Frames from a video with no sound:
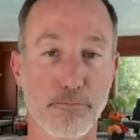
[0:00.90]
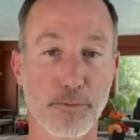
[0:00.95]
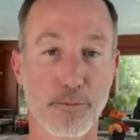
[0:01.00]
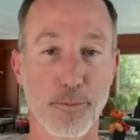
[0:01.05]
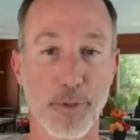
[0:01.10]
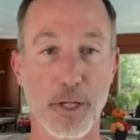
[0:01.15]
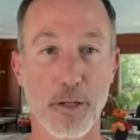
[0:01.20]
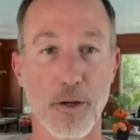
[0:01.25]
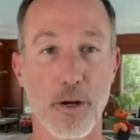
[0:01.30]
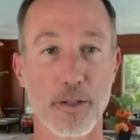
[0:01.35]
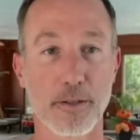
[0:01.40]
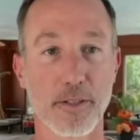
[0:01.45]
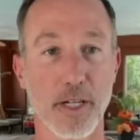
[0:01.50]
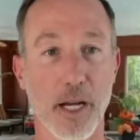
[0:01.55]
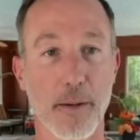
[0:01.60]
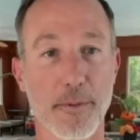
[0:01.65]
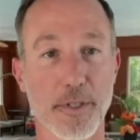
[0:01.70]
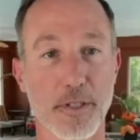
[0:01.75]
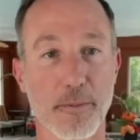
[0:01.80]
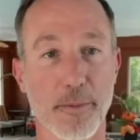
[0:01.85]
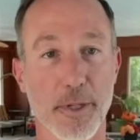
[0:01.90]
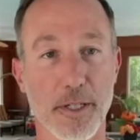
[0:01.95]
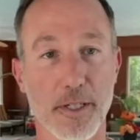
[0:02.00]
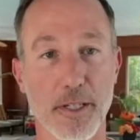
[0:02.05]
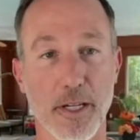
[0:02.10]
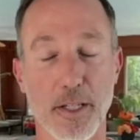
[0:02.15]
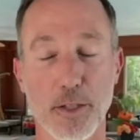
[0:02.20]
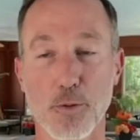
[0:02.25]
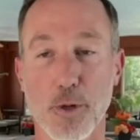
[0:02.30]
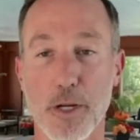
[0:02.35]
been a long time. So I'm in
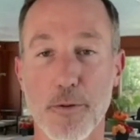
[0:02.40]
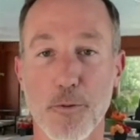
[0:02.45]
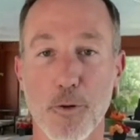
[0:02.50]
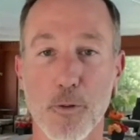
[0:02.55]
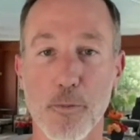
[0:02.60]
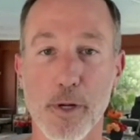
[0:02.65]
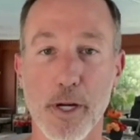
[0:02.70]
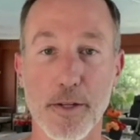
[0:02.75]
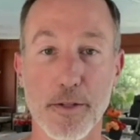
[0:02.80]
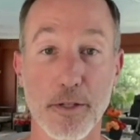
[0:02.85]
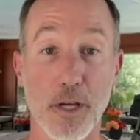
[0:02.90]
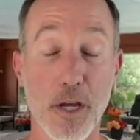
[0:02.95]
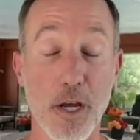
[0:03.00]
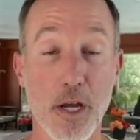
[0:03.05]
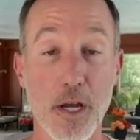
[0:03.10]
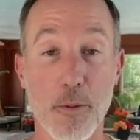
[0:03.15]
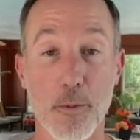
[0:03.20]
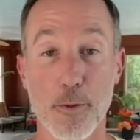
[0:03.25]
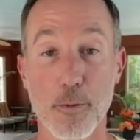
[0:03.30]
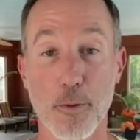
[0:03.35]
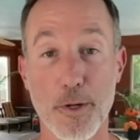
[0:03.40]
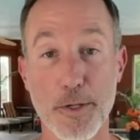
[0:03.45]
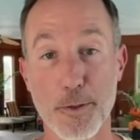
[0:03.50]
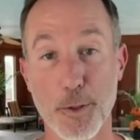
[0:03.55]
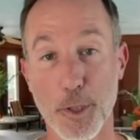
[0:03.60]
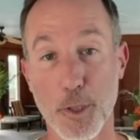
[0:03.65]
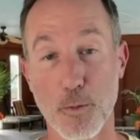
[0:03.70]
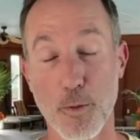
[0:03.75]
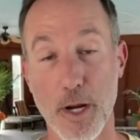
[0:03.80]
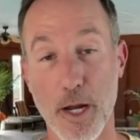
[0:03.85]
uh, 24 minutes. We want to
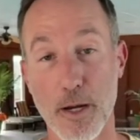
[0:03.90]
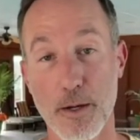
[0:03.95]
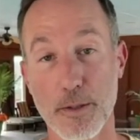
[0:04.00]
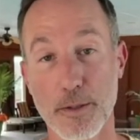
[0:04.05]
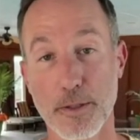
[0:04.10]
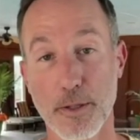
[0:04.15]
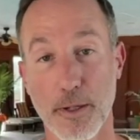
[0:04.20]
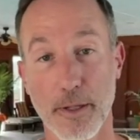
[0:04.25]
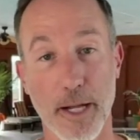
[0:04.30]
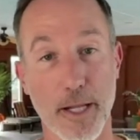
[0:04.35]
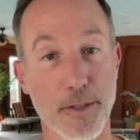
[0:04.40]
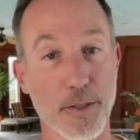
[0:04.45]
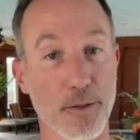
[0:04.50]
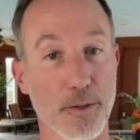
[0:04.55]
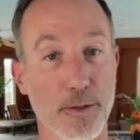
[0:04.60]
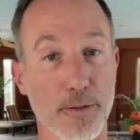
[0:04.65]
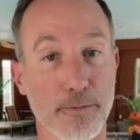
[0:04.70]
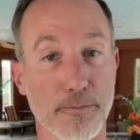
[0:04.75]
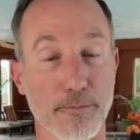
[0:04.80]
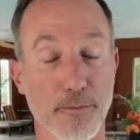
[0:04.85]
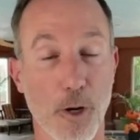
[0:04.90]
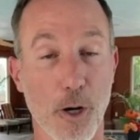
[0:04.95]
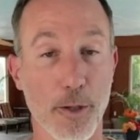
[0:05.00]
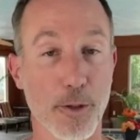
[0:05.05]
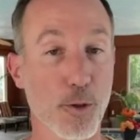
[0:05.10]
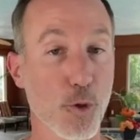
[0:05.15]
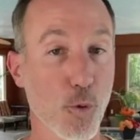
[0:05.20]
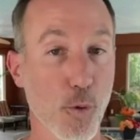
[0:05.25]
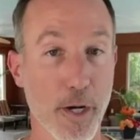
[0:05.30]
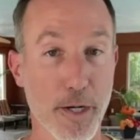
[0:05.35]
stick around. I'll answer all
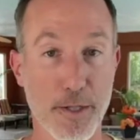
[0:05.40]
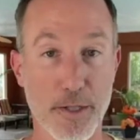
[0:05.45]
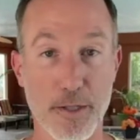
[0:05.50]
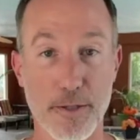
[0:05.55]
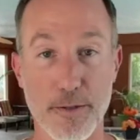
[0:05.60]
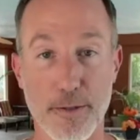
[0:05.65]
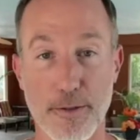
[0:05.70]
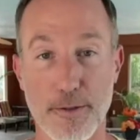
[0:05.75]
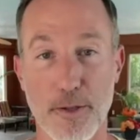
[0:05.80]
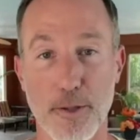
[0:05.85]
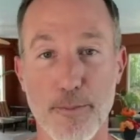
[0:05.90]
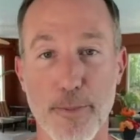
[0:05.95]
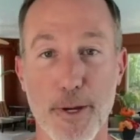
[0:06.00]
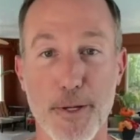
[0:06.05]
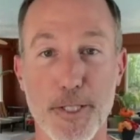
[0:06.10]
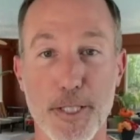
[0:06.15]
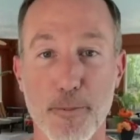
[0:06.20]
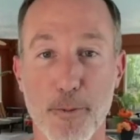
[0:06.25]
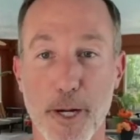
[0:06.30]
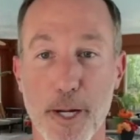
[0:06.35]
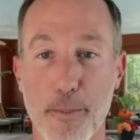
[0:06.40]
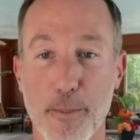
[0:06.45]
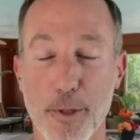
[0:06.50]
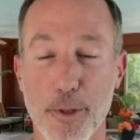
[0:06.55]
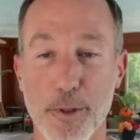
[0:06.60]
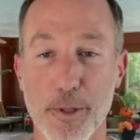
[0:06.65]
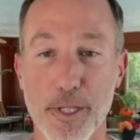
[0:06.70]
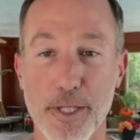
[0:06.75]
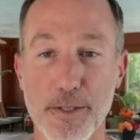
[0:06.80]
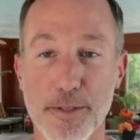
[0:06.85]
your questions to the best of my
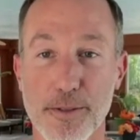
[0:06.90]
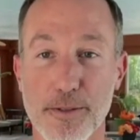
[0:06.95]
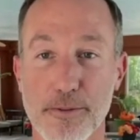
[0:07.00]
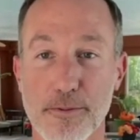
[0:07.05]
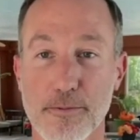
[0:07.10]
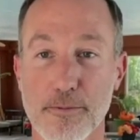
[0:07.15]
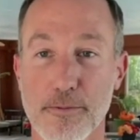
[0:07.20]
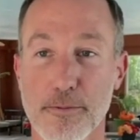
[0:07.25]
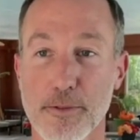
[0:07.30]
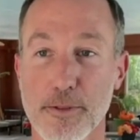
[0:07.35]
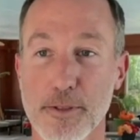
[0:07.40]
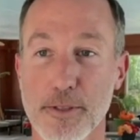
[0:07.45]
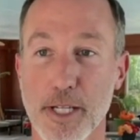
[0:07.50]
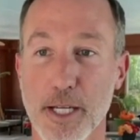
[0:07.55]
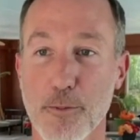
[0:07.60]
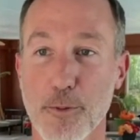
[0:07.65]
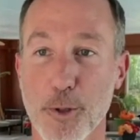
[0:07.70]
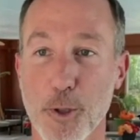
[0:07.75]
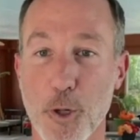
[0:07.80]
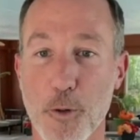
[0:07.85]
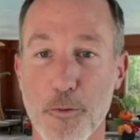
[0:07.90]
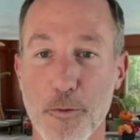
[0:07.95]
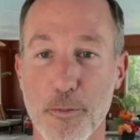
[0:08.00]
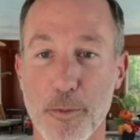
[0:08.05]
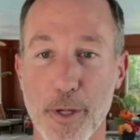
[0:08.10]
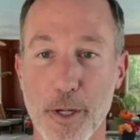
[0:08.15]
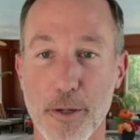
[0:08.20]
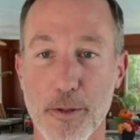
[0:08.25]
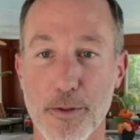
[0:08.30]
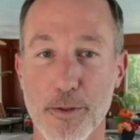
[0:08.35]
abilities, and we'll go from
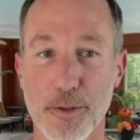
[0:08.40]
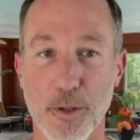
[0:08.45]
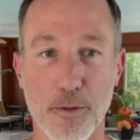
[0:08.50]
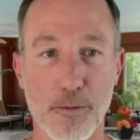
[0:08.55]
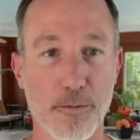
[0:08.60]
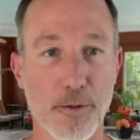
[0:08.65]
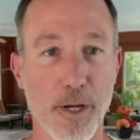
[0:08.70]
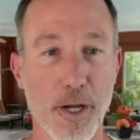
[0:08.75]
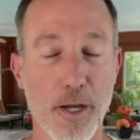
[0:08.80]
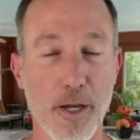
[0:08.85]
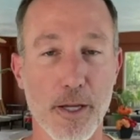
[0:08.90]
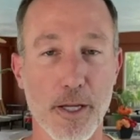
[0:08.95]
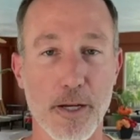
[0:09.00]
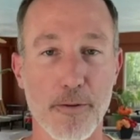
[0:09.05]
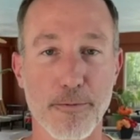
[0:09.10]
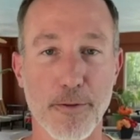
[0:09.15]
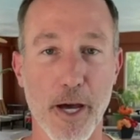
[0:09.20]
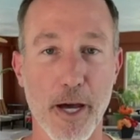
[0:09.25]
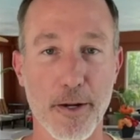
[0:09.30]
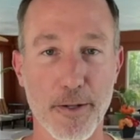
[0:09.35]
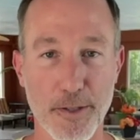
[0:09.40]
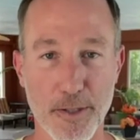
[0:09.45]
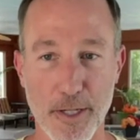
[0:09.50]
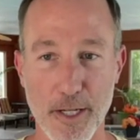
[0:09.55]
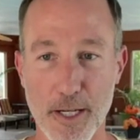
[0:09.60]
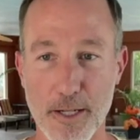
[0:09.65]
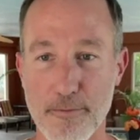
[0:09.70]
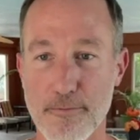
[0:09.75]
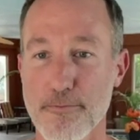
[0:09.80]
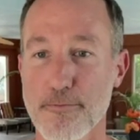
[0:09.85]
there. So if not, I'll see
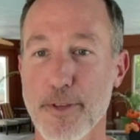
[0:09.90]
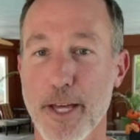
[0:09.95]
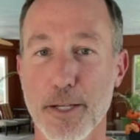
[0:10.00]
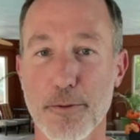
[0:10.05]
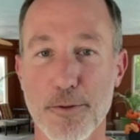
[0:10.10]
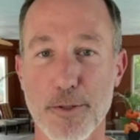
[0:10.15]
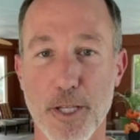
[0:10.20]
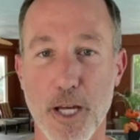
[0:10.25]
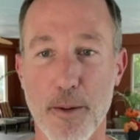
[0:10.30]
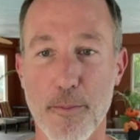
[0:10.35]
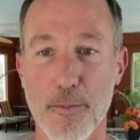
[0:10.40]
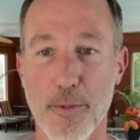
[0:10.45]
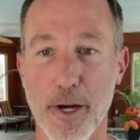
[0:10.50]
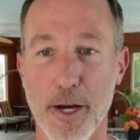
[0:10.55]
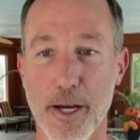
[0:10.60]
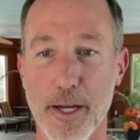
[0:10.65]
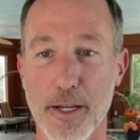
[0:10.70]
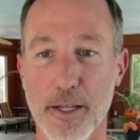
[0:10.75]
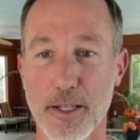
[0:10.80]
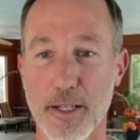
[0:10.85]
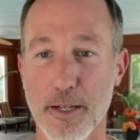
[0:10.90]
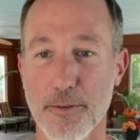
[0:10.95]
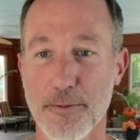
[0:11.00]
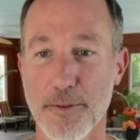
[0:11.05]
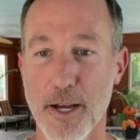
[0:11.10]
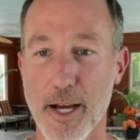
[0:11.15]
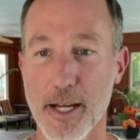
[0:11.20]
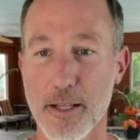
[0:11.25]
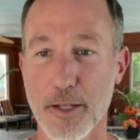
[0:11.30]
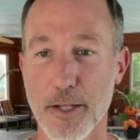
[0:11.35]
you. Thanks for stopping by. If
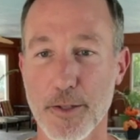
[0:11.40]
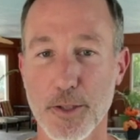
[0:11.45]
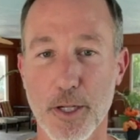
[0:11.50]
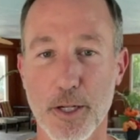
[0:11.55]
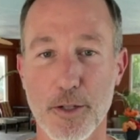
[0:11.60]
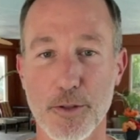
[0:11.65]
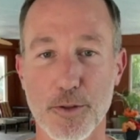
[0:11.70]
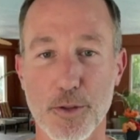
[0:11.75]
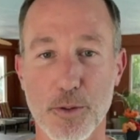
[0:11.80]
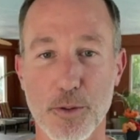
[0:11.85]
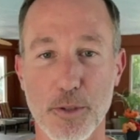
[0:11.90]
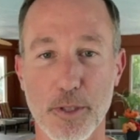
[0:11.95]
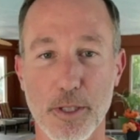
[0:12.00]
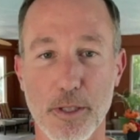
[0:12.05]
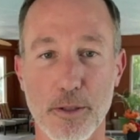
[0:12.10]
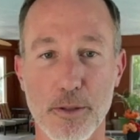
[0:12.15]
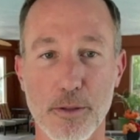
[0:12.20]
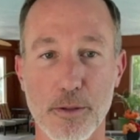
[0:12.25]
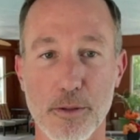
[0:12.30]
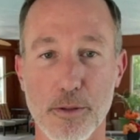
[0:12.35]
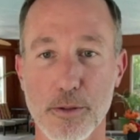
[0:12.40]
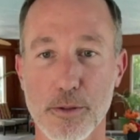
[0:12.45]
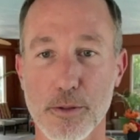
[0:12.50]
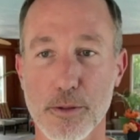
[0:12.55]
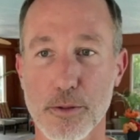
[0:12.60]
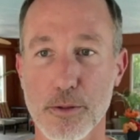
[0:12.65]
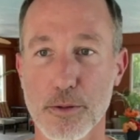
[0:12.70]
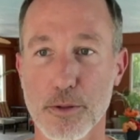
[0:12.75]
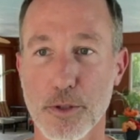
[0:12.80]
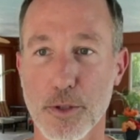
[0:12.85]
not, let's get into a
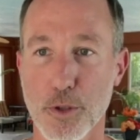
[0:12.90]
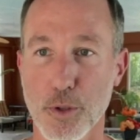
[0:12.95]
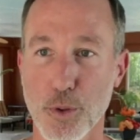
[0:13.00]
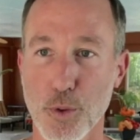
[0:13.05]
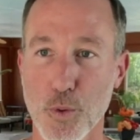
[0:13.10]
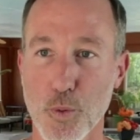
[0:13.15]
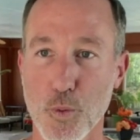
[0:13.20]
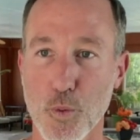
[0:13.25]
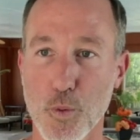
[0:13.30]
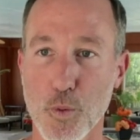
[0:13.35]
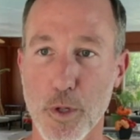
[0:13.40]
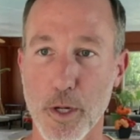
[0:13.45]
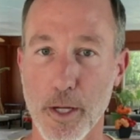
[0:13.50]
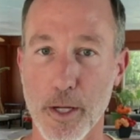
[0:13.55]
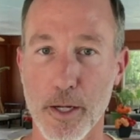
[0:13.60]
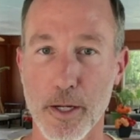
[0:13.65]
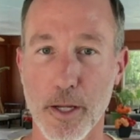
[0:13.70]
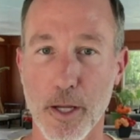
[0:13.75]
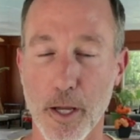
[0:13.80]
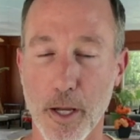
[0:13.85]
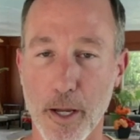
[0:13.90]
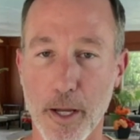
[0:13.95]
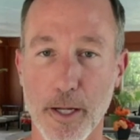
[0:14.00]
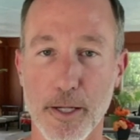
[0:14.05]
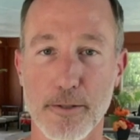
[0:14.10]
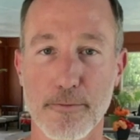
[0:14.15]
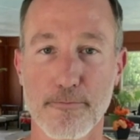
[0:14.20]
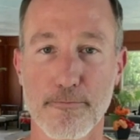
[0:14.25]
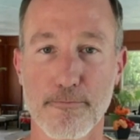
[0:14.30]
little Q and A.